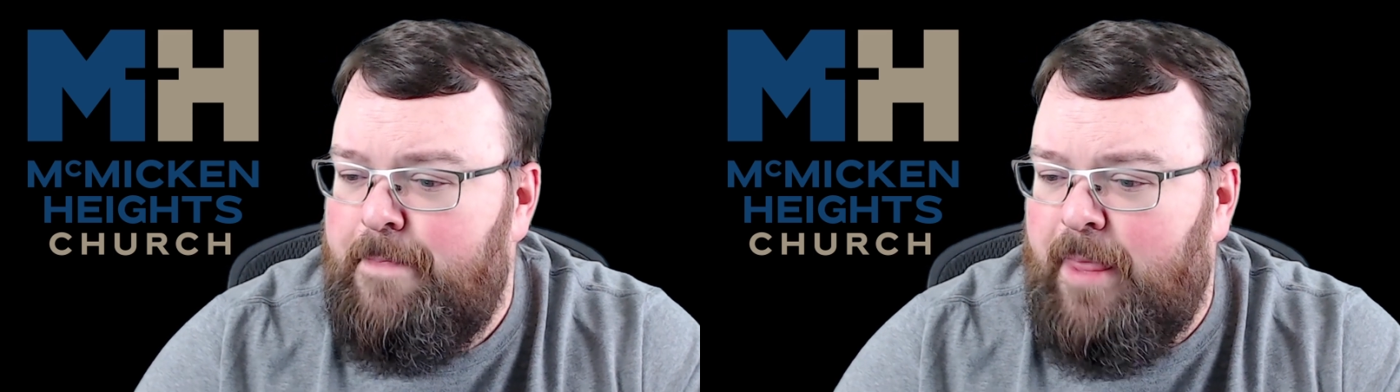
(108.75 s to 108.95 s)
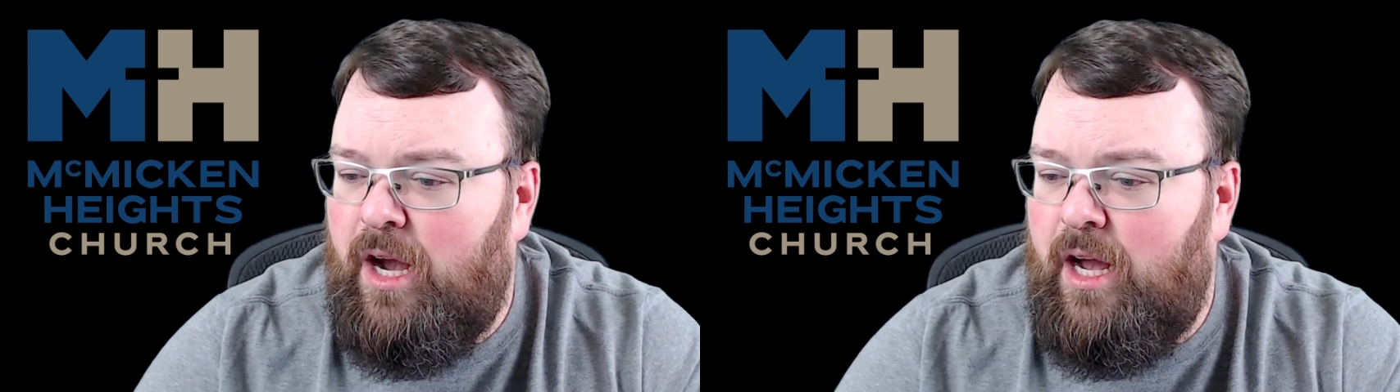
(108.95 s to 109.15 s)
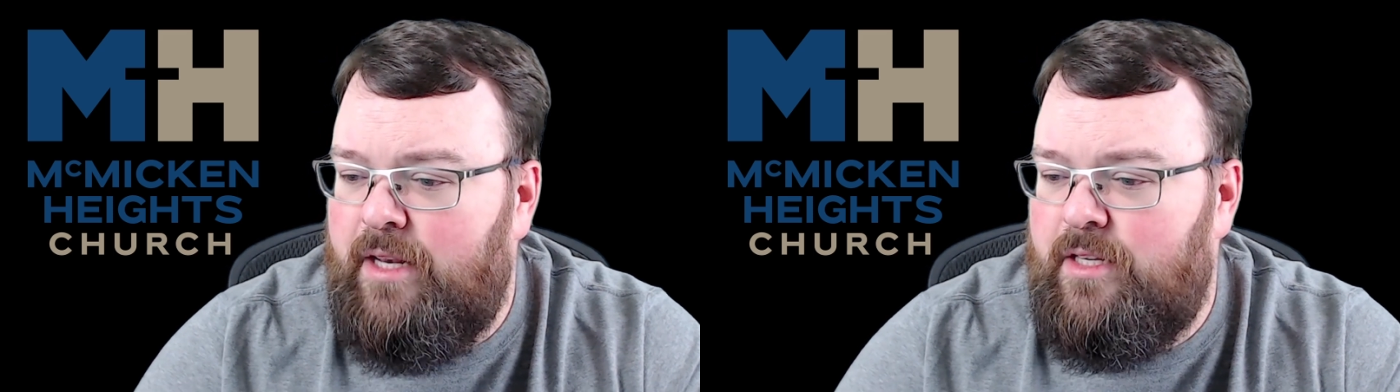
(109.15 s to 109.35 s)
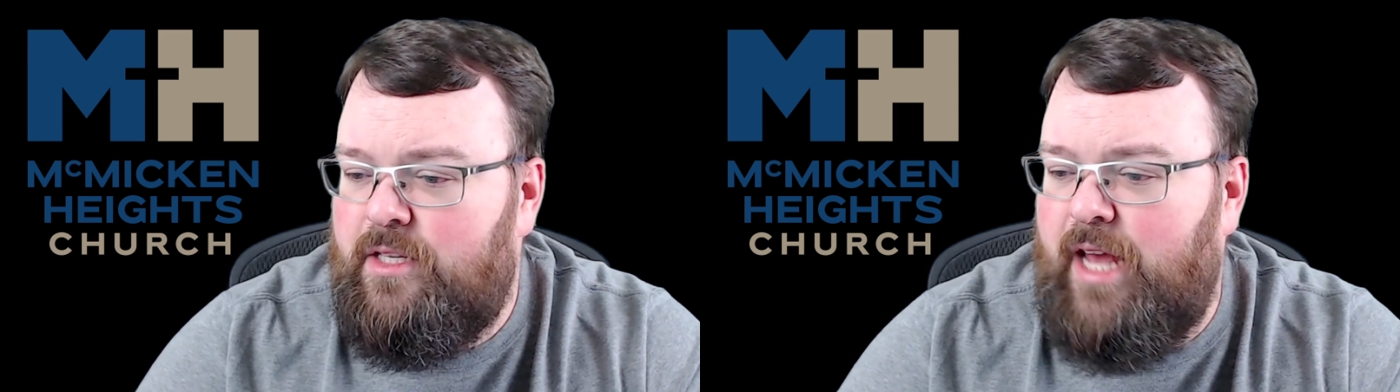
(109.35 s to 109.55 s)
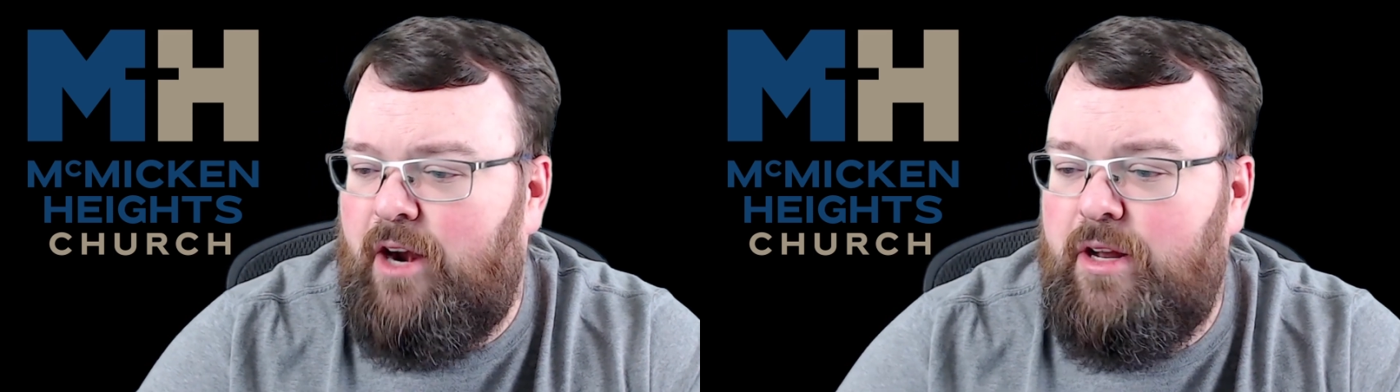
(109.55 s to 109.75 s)
On
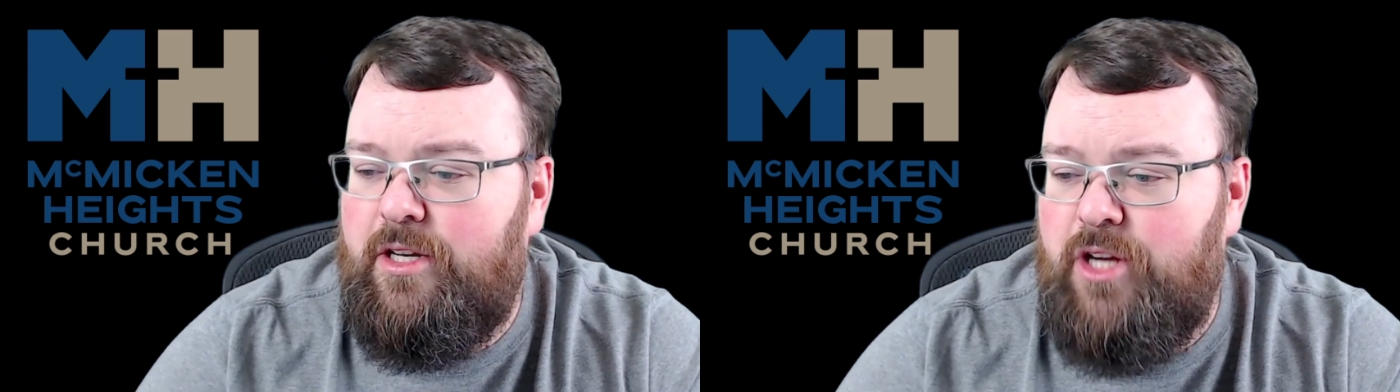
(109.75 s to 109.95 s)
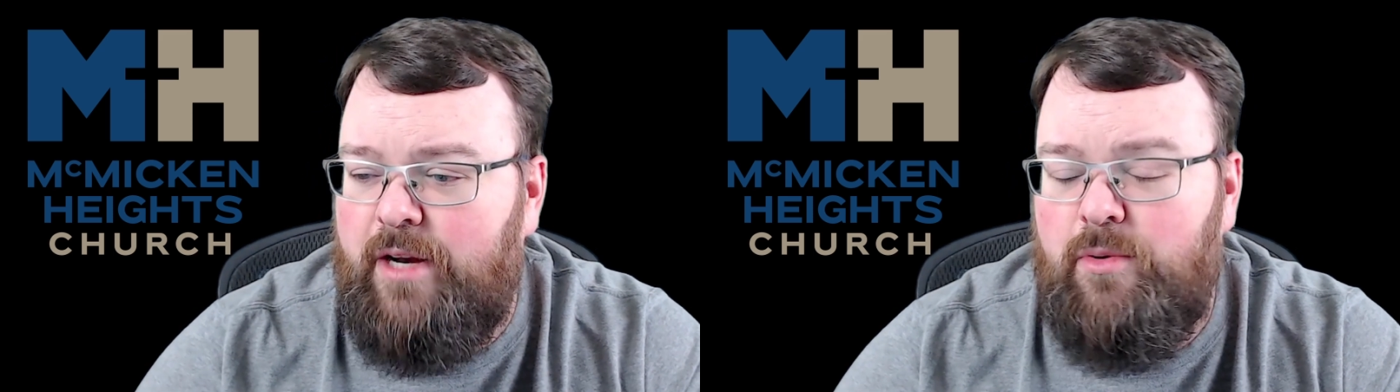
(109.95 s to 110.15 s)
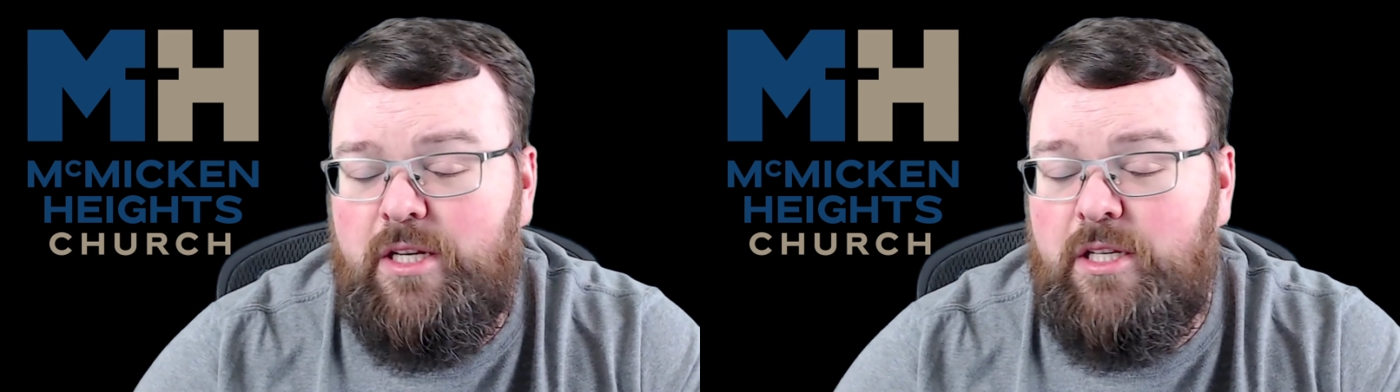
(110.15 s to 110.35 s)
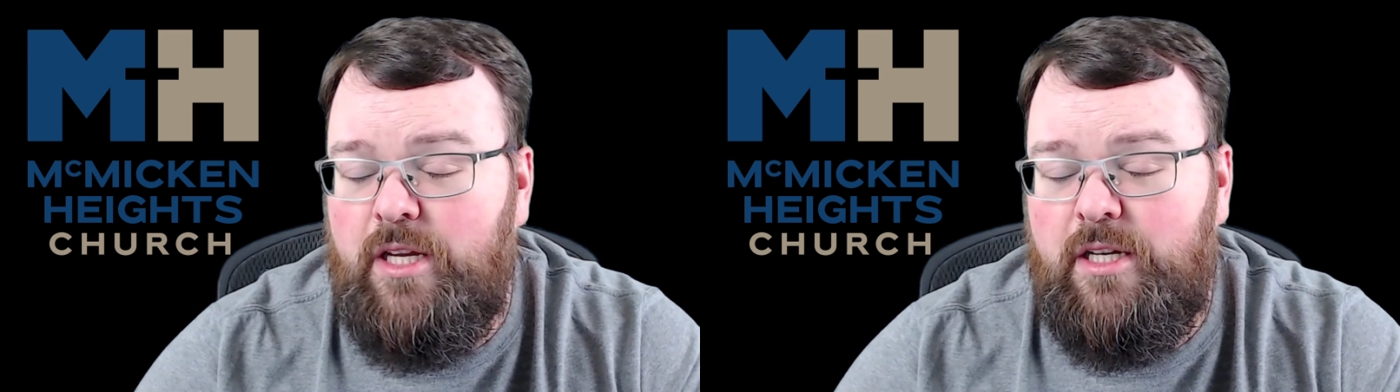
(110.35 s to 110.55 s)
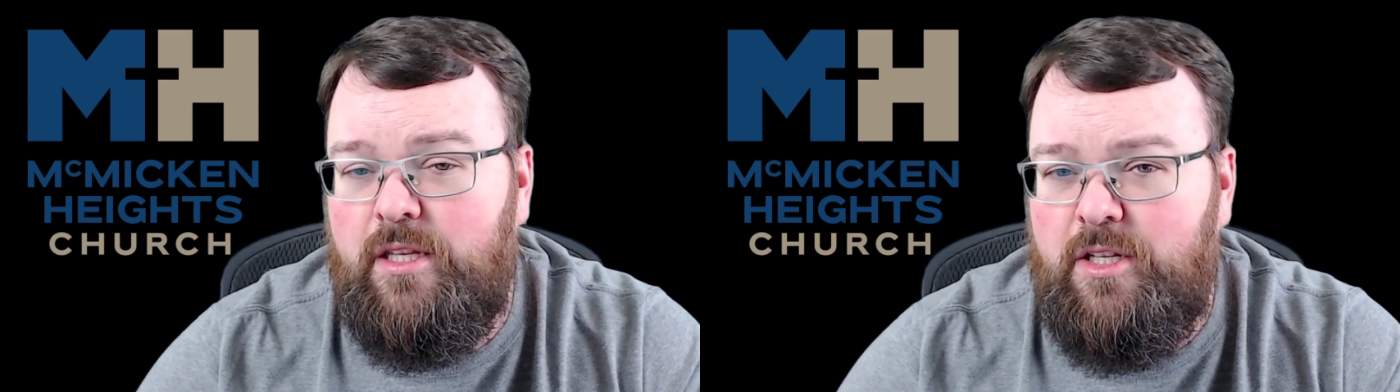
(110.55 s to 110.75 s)
Saturday, January
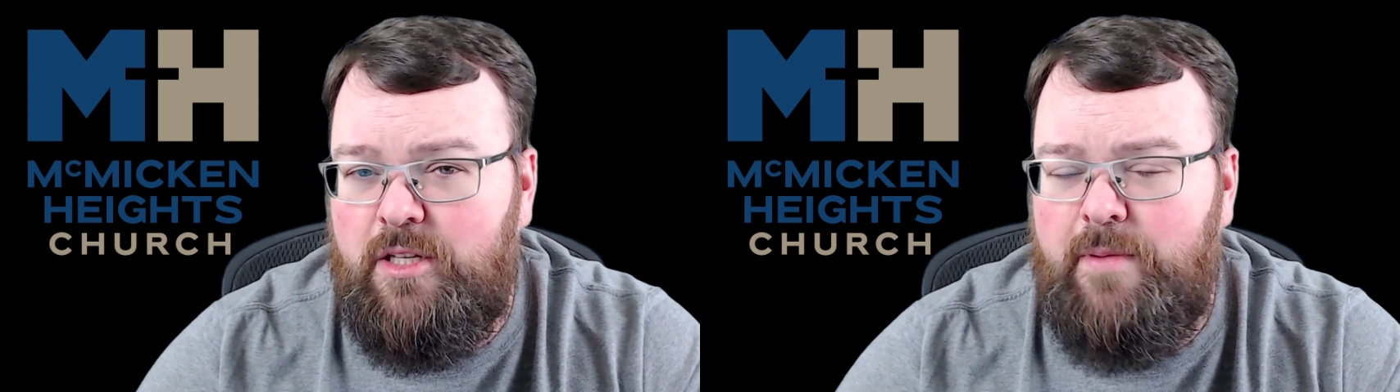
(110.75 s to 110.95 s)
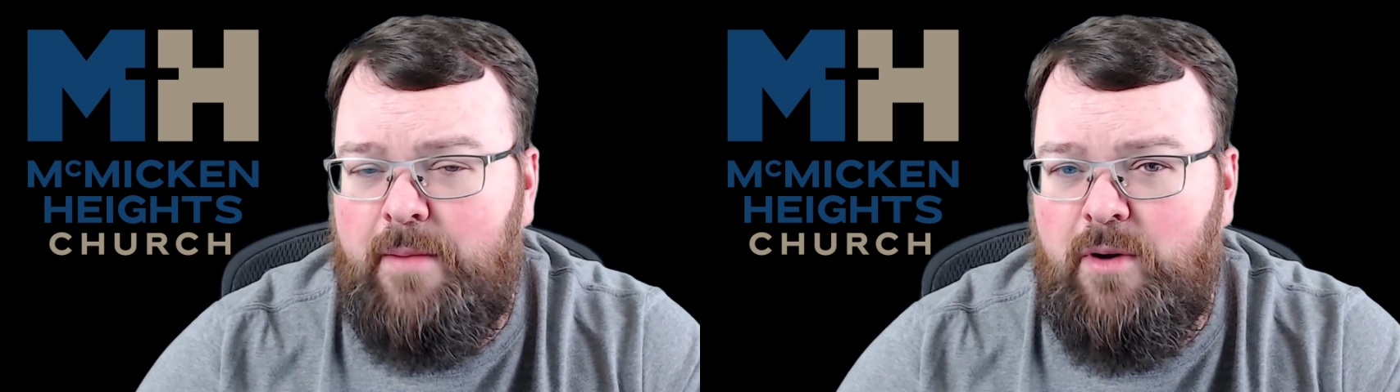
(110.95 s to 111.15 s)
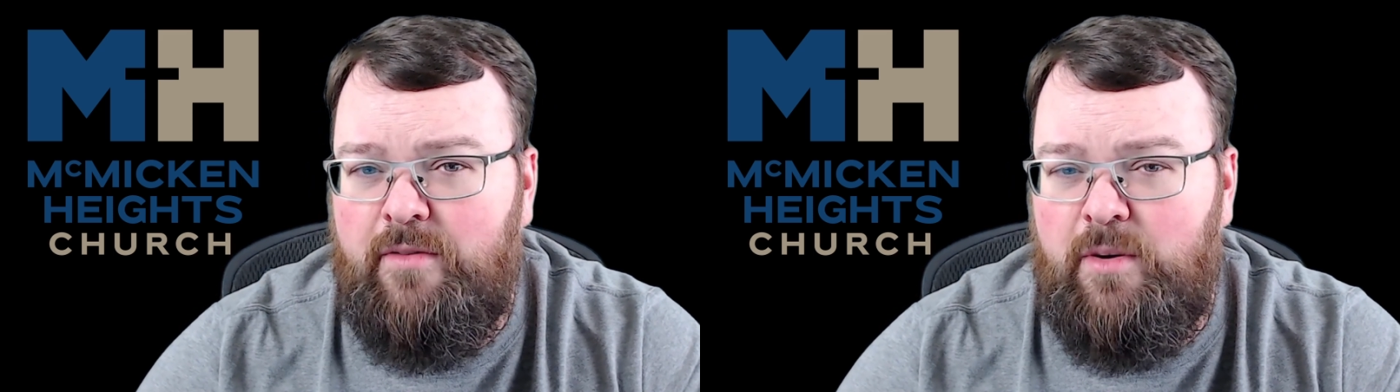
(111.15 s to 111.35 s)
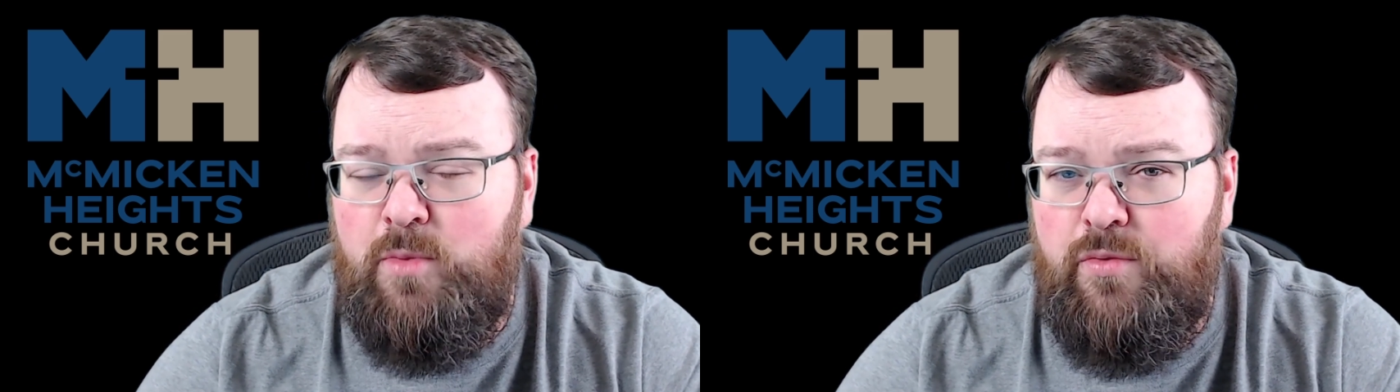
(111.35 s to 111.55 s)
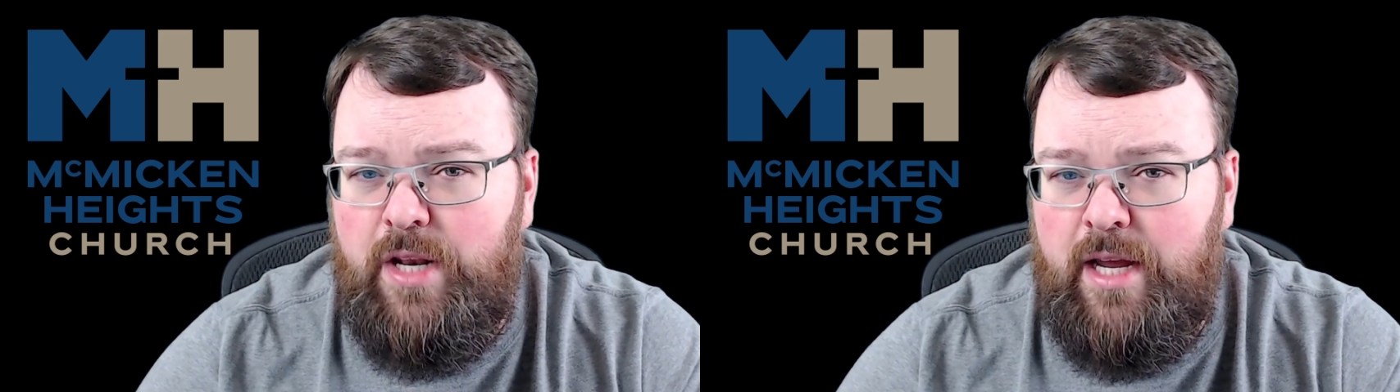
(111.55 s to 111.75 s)
6th at 6 p.m., we're having a
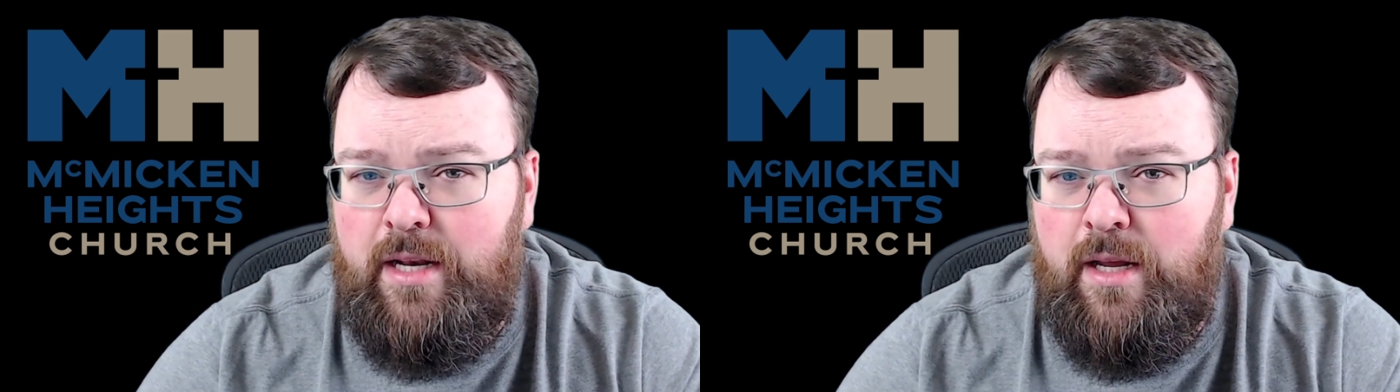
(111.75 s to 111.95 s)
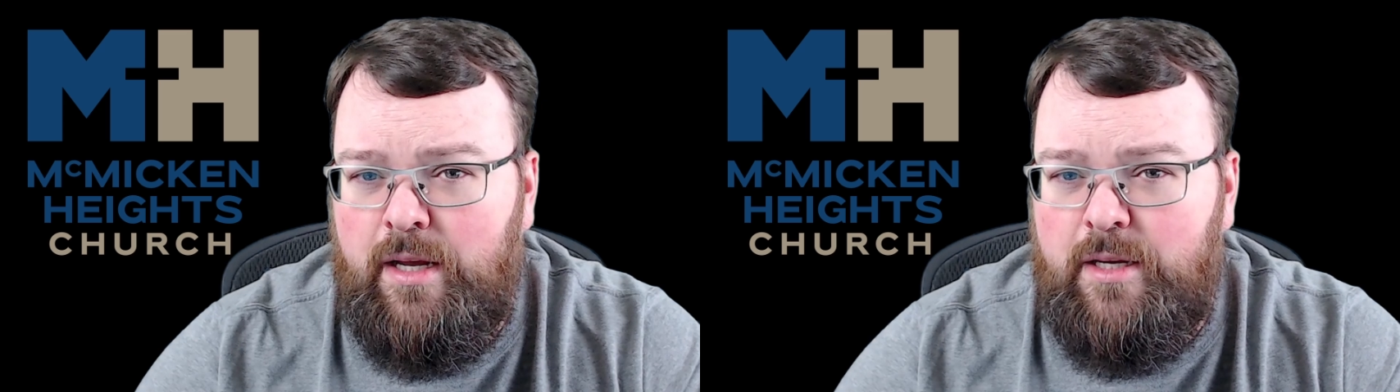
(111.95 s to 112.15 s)
movie night.